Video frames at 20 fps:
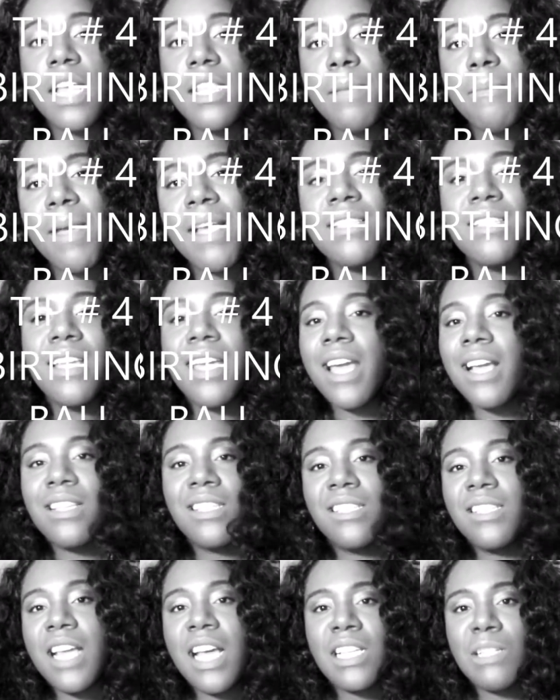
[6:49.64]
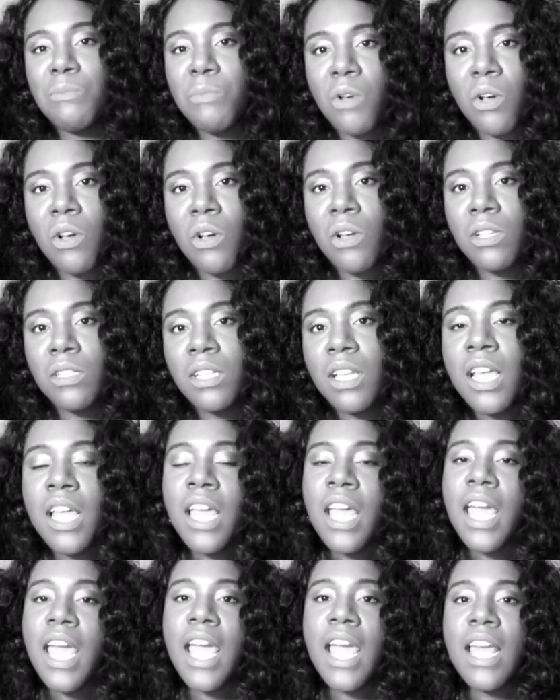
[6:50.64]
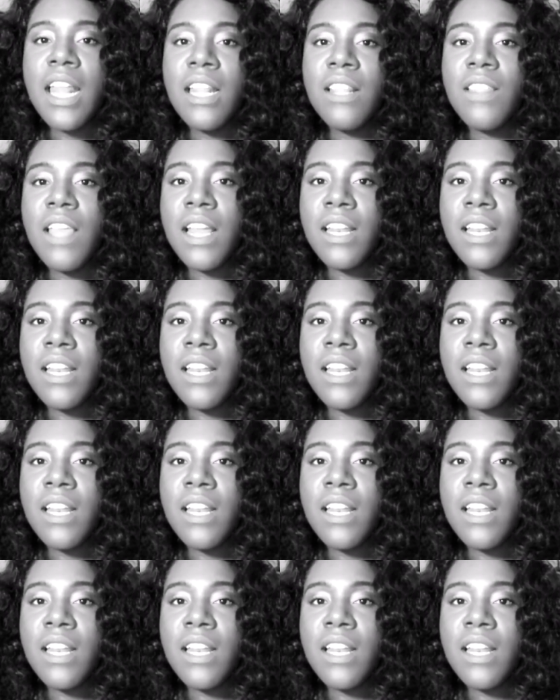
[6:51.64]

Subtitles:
they're basically exercise balls, and they